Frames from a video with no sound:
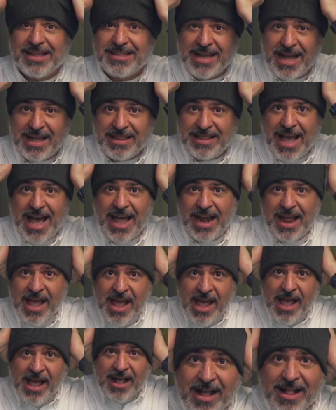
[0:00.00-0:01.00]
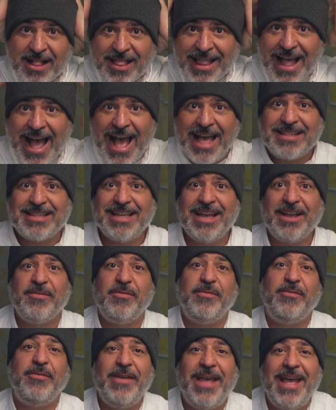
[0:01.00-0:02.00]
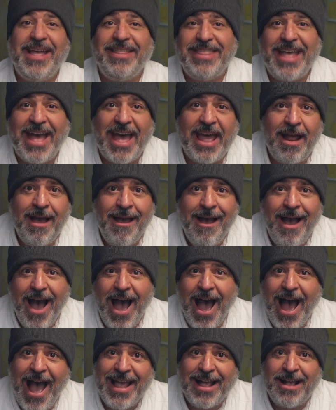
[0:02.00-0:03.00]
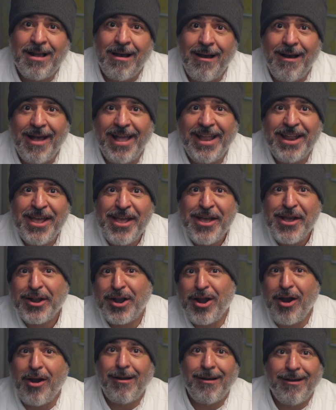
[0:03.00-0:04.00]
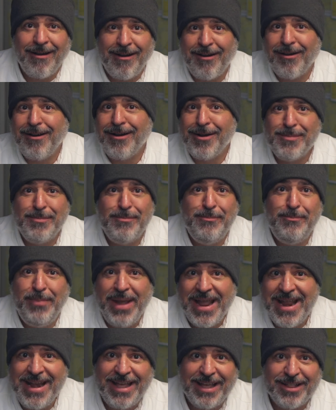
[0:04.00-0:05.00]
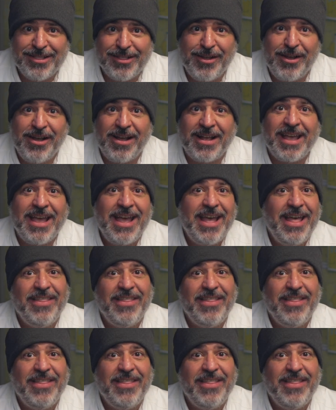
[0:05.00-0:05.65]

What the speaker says: It's got that classic fit, that icon Carhartt beanie look.